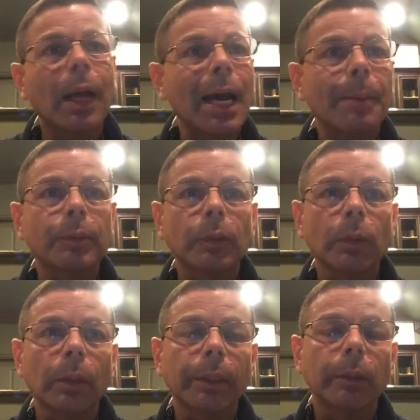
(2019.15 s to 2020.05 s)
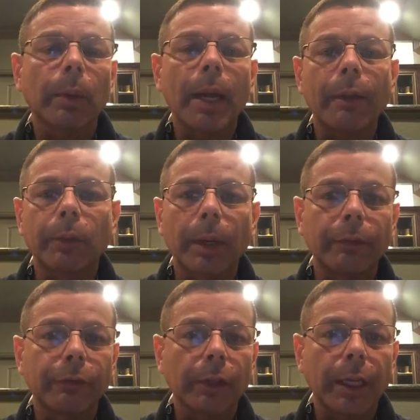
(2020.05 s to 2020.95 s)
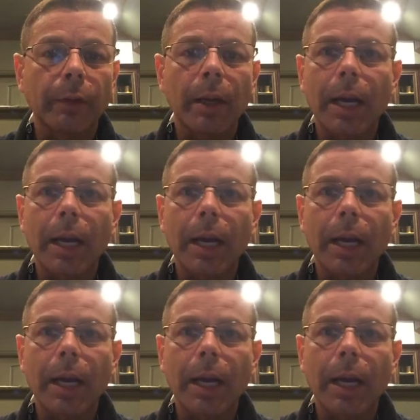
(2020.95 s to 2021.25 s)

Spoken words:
Absolutely. Do I have great flavor?